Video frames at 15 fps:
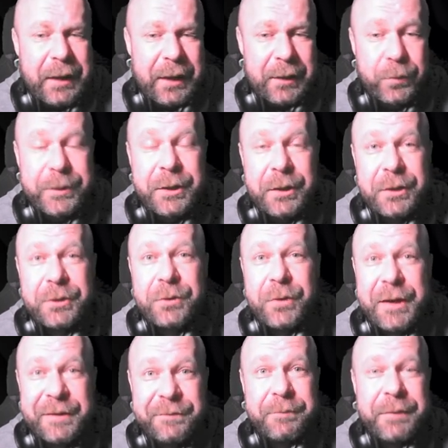And we're going to do
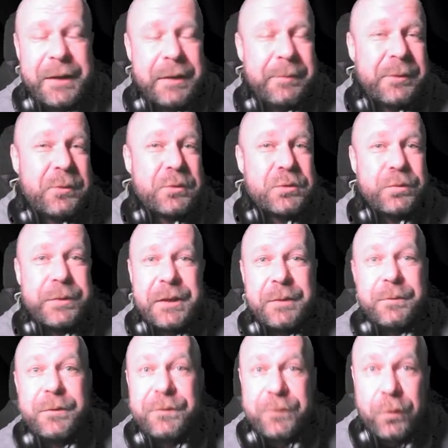even better because we're going
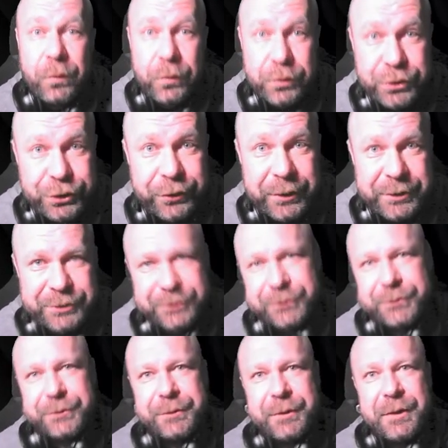to move to Austria
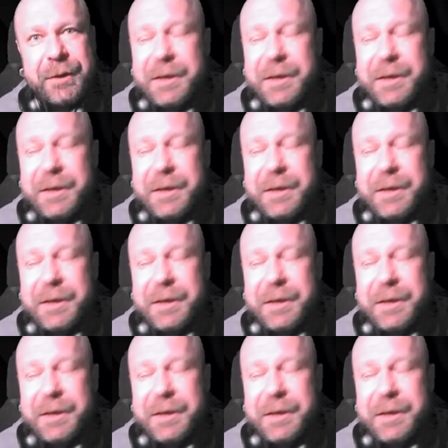soon.